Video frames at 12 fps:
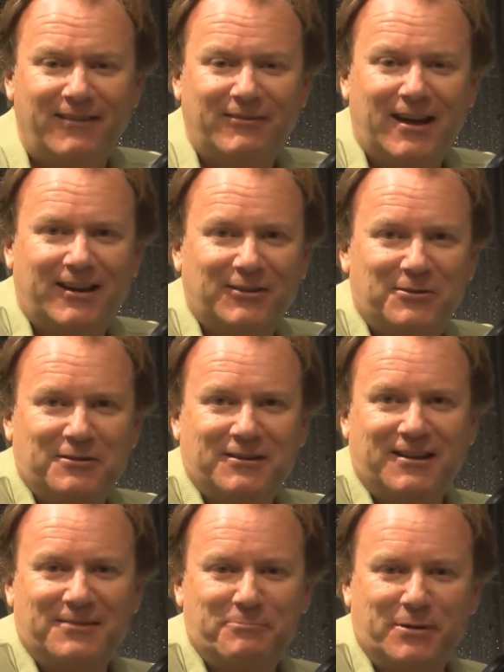I've got a little
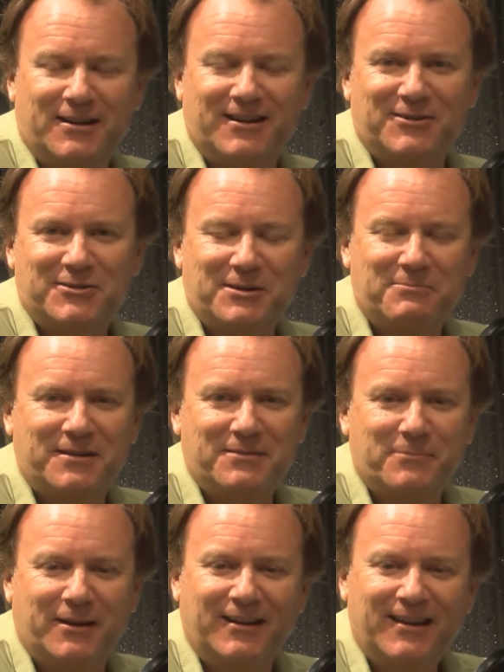bug or
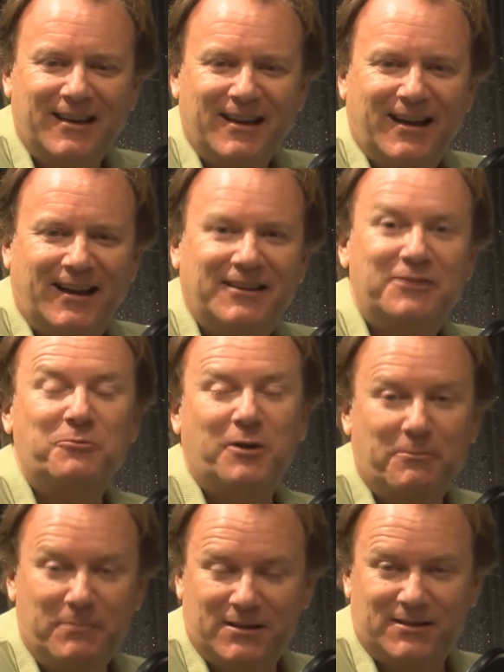something, but I didn't
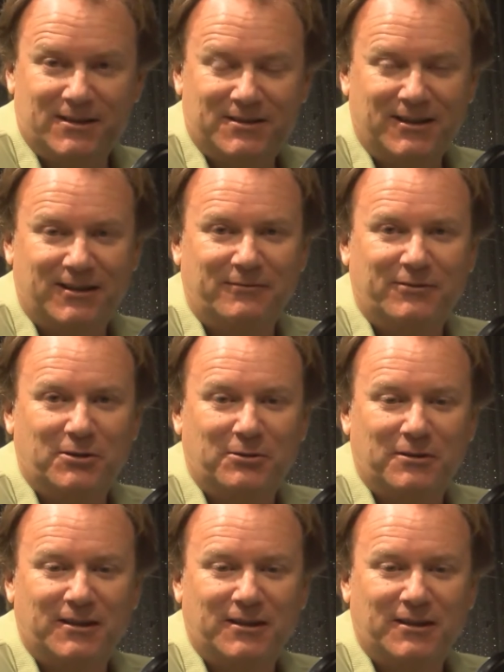want to miss this interview.